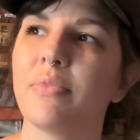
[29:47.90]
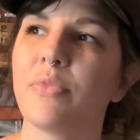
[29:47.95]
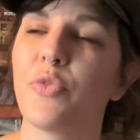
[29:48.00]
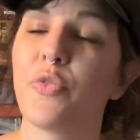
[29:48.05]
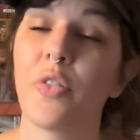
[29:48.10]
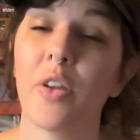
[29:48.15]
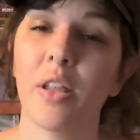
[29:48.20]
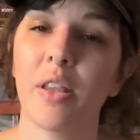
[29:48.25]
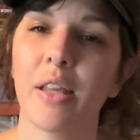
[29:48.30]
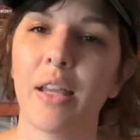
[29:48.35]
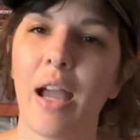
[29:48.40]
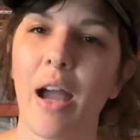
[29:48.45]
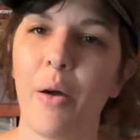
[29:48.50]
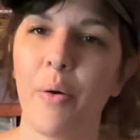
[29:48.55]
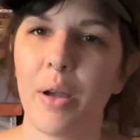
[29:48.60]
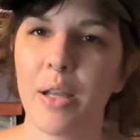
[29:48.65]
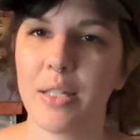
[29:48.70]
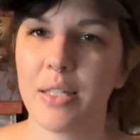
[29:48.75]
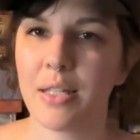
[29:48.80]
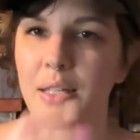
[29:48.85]
feeling how
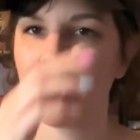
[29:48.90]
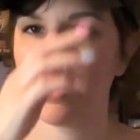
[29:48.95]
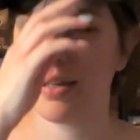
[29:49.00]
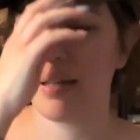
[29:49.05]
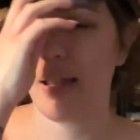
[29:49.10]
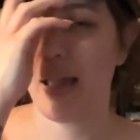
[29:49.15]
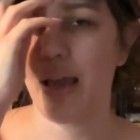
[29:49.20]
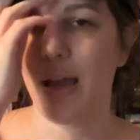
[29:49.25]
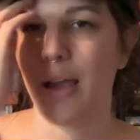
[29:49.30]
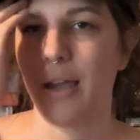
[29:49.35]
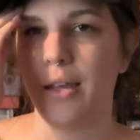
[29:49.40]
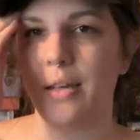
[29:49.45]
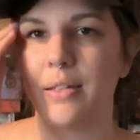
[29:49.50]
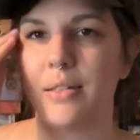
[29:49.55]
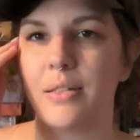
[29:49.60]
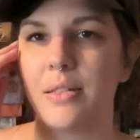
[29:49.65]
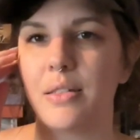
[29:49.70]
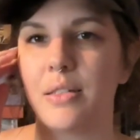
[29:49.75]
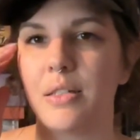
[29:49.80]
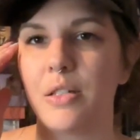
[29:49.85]
I did
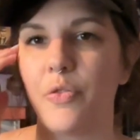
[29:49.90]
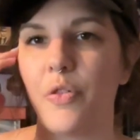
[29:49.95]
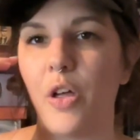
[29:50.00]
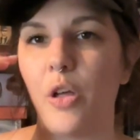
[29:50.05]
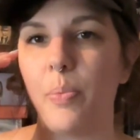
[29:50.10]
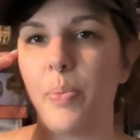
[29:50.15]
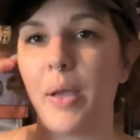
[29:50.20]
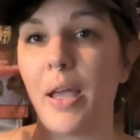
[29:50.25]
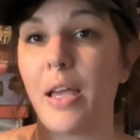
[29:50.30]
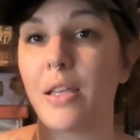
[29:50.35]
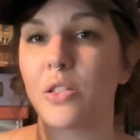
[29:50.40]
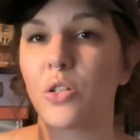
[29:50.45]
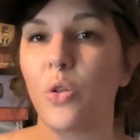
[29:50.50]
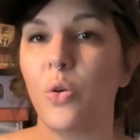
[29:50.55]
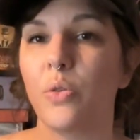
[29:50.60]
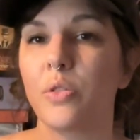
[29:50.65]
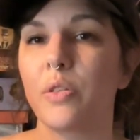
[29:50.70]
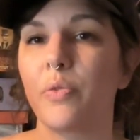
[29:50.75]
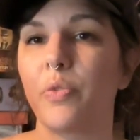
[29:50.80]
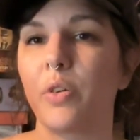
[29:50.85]
and developing as
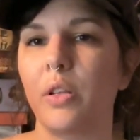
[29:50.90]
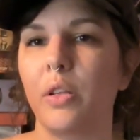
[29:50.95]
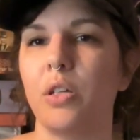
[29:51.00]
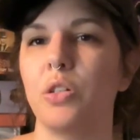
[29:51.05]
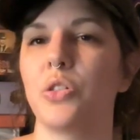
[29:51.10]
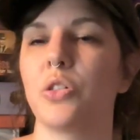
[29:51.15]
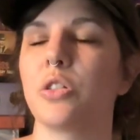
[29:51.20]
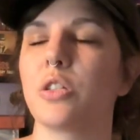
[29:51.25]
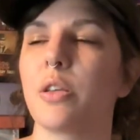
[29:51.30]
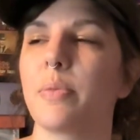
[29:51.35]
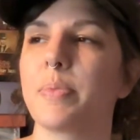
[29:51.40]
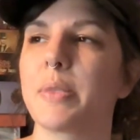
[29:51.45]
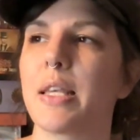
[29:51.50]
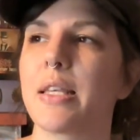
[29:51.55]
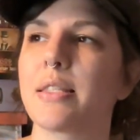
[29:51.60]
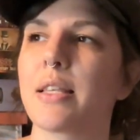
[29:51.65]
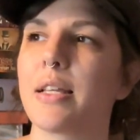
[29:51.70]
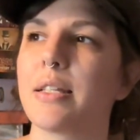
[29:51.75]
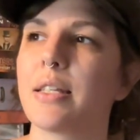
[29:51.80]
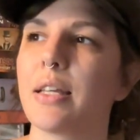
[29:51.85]
close of relationships
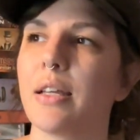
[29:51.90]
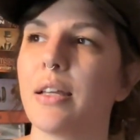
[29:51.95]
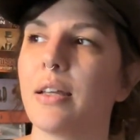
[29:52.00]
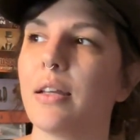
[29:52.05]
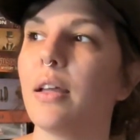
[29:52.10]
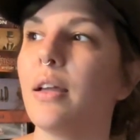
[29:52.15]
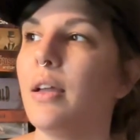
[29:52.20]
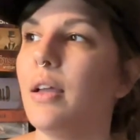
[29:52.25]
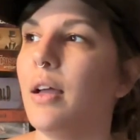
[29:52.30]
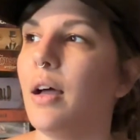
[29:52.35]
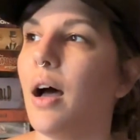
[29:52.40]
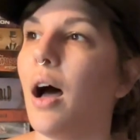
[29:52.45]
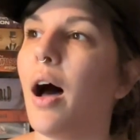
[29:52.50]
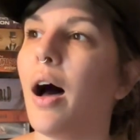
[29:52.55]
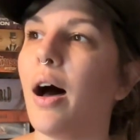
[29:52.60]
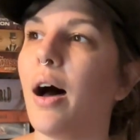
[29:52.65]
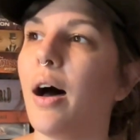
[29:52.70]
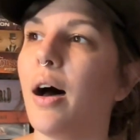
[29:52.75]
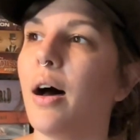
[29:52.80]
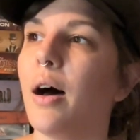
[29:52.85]
as I did.
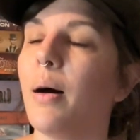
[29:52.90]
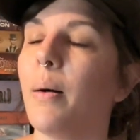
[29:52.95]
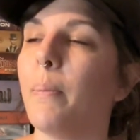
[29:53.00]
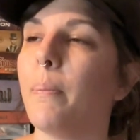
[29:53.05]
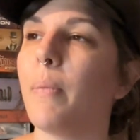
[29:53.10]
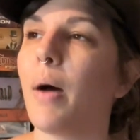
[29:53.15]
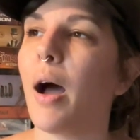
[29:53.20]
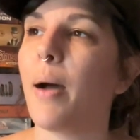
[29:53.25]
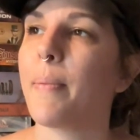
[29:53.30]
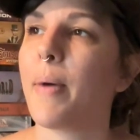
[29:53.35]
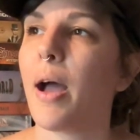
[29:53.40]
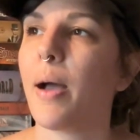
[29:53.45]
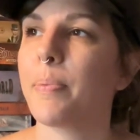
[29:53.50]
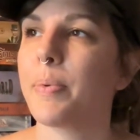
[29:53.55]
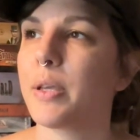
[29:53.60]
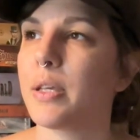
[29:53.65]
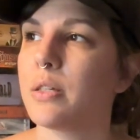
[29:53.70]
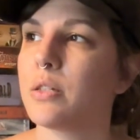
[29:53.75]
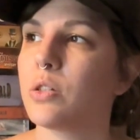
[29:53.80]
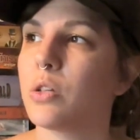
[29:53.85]
I'm
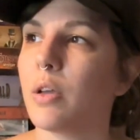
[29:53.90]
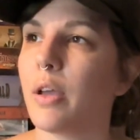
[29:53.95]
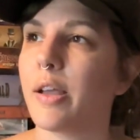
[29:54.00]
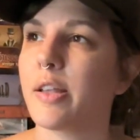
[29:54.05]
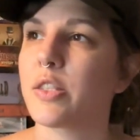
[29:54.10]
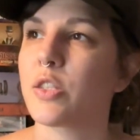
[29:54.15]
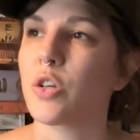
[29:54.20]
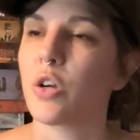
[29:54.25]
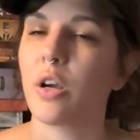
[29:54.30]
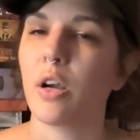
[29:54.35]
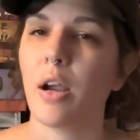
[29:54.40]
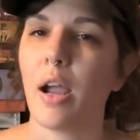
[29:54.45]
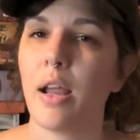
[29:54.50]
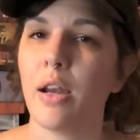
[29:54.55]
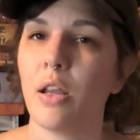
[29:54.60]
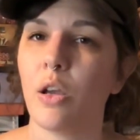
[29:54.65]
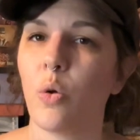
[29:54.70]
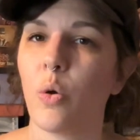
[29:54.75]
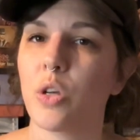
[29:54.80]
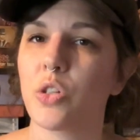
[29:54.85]
happy to answer
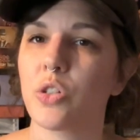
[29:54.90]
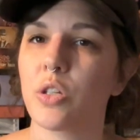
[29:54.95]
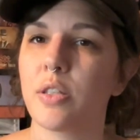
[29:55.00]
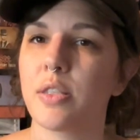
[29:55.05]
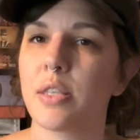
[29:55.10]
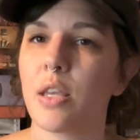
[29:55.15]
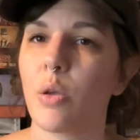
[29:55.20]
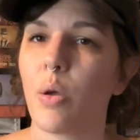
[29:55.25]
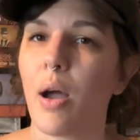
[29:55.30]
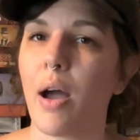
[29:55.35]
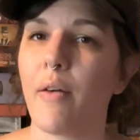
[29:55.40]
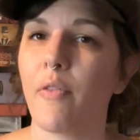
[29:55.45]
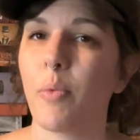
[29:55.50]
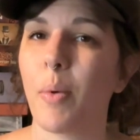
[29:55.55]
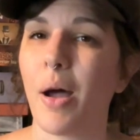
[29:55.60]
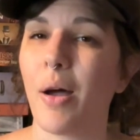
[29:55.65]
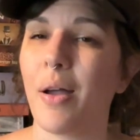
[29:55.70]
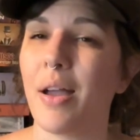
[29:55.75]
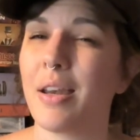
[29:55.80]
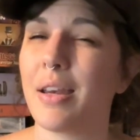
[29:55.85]
any questions that you have
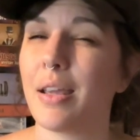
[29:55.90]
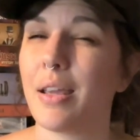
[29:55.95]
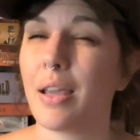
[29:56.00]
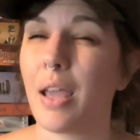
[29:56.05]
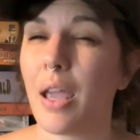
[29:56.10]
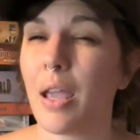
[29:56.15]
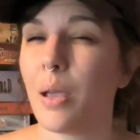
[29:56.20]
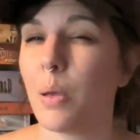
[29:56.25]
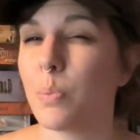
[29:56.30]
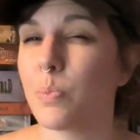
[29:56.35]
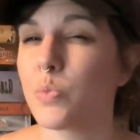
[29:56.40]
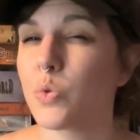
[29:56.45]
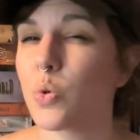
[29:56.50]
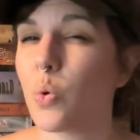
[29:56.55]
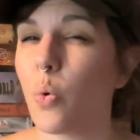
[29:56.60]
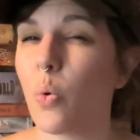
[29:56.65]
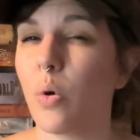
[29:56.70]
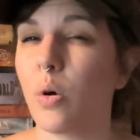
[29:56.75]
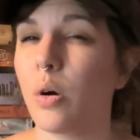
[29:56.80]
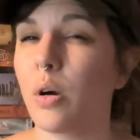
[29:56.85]
about any games
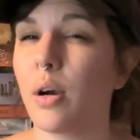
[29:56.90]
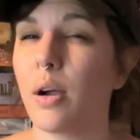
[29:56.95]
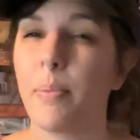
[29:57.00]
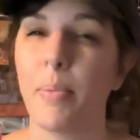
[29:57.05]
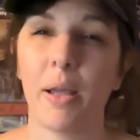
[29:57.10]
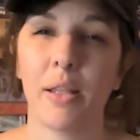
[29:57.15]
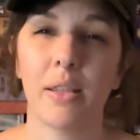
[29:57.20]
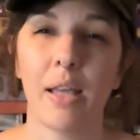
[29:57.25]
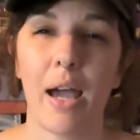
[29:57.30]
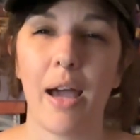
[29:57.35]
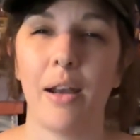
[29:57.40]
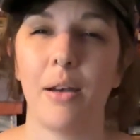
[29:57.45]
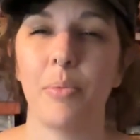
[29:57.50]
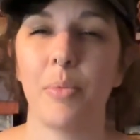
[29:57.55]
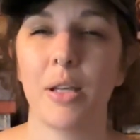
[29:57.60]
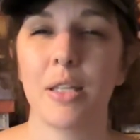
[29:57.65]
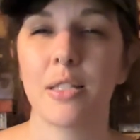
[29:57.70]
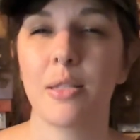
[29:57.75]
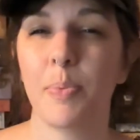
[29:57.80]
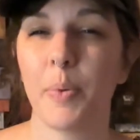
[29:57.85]
or about the Adam
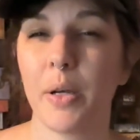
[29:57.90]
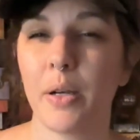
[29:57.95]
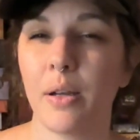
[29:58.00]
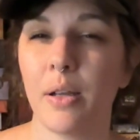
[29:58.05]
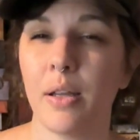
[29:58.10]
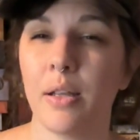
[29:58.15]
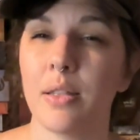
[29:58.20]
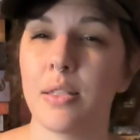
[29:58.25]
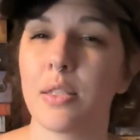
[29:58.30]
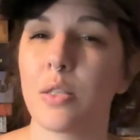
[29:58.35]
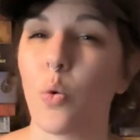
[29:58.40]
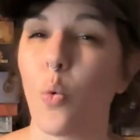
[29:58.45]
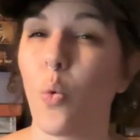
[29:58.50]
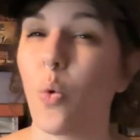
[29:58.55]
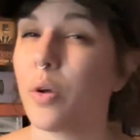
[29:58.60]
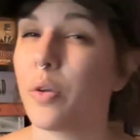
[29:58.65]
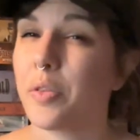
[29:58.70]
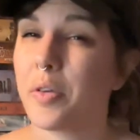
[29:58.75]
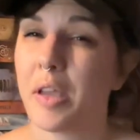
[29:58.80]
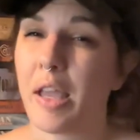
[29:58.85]
experience
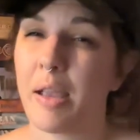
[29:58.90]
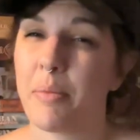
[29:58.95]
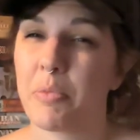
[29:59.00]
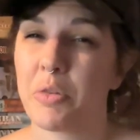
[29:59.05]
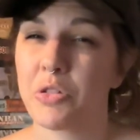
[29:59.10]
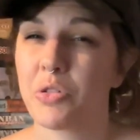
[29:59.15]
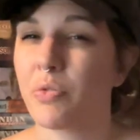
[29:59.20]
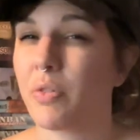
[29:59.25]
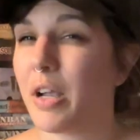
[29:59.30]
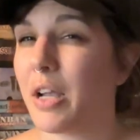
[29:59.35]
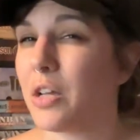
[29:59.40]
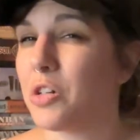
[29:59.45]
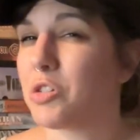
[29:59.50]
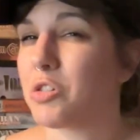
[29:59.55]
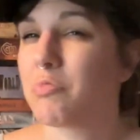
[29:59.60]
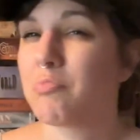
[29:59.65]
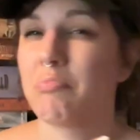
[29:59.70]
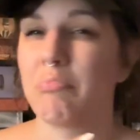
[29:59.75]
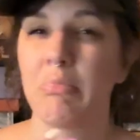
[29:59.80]
or the Gamers Ranch.